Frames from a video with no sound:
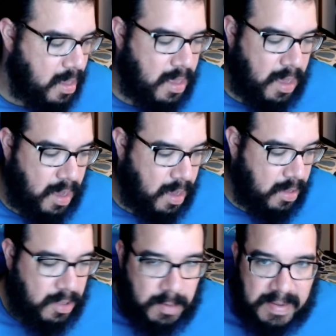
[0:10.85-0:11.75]
A
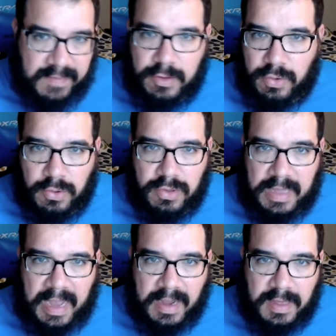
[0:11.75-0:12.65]
little bit of a shorter
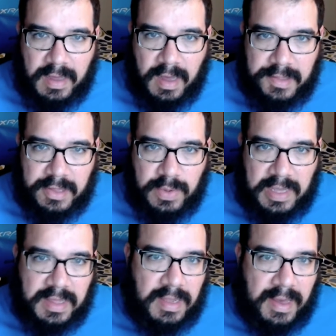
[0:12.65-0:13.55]
stack this week
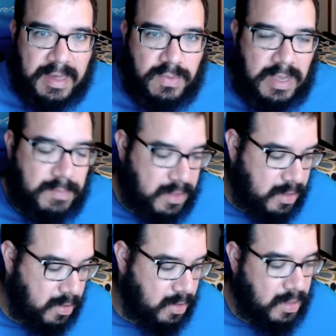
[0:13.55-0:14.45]
than last week, but
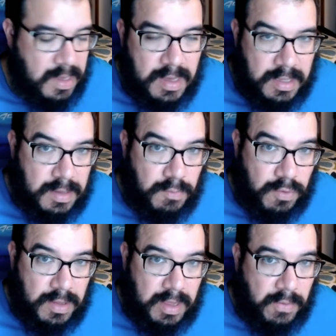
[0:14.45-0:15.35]
still some
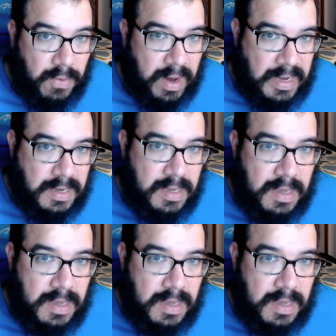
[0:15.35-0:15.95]
really great